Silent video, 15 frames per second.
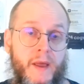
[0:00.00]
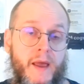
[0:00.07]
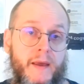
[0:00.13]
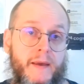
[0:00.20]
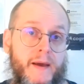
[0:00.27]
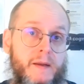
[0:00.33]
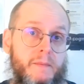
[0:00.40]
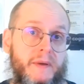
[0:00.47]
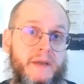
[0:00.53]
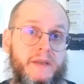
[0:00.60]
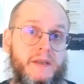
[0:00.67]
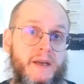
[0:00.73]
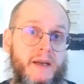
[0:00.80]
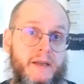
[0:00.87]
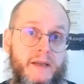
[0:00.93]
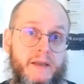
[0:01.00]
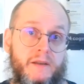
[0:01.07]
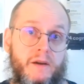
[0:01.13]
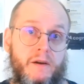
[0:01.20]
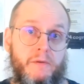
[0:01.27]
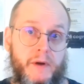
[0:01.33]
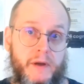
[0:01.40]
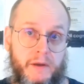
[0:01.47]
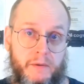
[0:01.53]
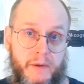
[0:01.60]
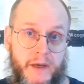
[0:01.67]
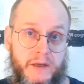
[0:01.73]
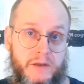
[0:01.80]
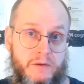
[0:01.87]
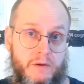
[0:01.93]
can be seen in the
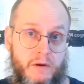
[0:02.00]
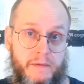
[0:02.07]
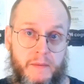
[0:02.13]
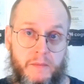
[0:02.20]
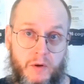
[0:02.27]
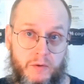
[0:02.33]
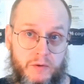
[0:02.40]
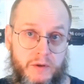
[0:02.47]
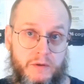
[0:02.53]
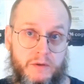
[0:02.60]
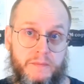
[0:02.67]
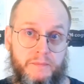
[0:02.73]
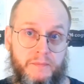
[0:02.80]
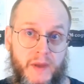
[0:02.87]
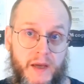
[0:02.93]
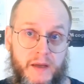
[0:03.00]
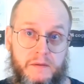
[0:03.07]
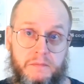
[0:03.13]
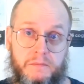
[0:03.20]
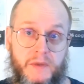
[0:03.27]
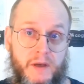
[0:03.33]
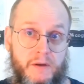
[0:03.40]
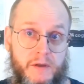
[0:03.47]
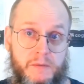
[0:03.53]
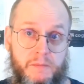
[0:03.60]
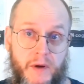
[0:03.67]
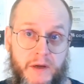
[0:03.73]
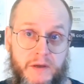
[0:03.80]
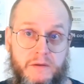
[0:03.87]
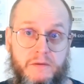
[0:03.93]
regulation of emotions and their
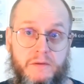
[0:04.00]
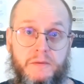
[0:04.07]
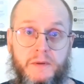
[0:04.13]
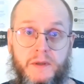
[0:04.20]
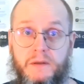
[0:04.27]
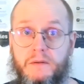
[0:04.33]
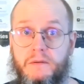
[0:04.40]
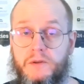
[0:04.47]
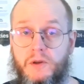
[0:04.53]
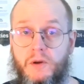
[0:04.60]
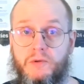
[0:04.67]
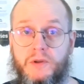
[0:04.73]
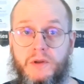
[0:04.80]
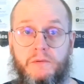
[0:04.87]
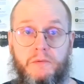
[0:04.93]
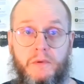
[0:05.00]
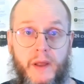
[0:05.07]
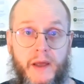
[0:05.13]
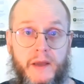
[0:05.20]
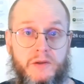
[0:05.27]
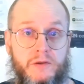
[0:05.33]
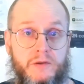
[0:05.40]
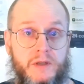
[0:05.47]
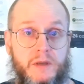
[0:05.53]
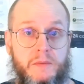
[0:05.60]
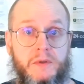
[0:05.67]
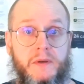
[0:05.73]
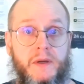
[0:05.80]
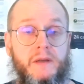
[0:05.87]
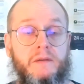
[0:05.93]
expressions in social
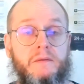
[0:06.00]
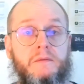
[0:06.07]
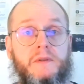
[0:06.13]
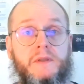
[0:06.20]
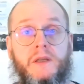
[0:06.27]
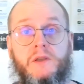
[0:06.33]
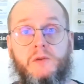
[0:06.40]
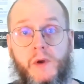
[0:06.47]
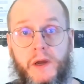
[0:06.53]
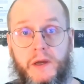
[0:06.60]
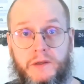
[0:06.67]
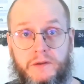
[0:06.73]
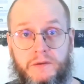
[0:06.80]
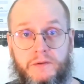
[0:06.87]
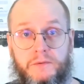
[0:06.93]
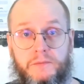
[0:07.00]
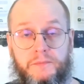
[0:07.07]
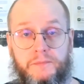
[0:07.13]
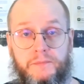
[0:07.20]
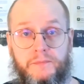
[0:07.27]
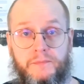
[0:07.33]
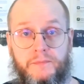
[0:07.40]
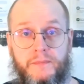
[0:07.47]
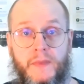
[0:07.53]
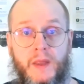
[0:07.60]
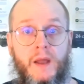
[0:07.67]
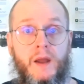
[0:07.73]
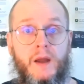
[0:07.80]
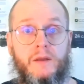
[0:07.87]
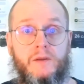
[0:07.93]
relationships and situations.
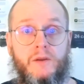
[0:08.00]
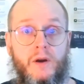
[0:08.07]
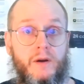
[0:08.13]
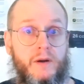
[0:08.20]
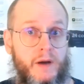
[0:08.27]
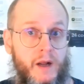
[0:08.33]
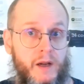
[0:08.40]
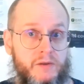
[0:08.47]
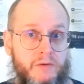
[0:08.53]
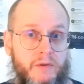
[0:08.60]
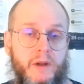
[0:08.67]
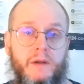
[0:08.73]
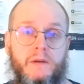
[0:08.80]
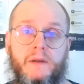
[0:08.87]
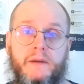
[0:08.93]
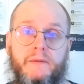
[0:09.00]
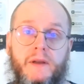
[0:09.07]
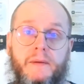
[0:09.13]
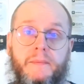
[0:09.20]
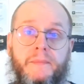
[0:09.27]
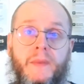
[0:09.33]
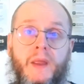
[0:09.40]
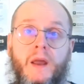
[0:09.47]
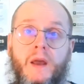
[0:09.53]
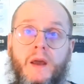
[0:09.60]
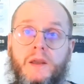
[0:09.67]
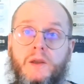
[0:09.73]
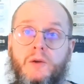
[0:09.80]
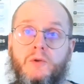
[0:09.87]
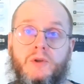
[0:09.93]
The cultural level
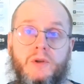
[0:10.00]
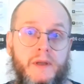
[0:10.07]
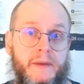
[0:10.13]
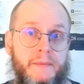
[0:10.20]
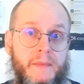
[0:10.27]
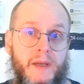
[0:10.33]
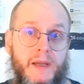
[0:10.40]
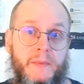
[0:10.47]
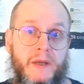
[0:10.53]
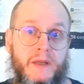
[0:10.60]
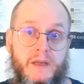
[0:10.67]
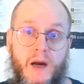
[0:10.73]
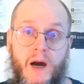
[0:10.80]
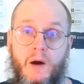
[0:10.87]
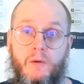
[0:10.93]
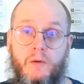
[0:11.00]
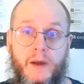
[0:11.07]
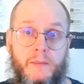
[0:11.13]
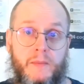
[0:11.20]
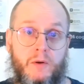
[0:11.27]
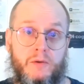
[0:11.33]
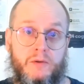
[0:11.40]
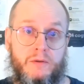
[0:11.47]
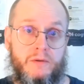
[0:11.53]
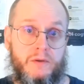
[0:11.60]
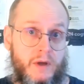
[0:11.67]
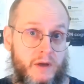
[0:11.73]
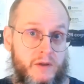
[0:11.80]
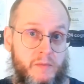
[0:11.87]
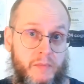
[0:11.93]
usually limits how emotions
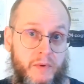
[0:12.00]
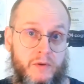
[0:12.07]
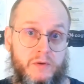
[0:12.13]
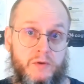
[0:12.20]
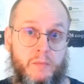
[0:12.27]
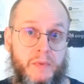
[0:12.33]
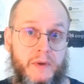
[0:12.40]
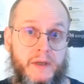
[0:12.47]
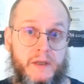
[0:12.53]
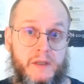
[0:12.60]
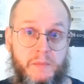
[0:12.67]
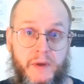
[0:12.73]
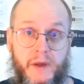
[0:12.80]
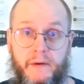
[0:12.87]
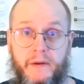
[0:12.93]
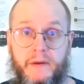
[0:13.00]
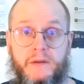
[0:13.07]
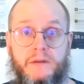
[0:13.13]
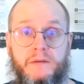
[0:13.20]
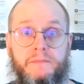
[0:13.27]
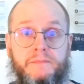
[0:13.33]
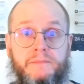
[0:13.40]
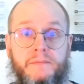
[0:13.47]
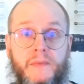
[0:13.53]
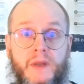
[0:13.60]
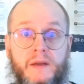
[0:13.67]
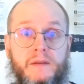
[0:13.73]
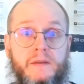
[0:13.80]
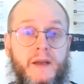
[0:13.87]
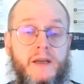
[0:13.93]
are supposed to be experienced
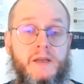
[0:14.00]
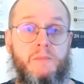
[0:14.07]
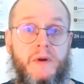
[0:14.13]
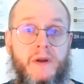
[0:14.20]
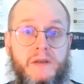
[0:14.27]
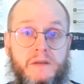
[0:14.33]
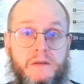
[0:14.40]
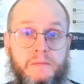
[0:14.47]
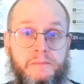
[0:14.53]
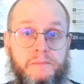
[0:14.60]
and expressed.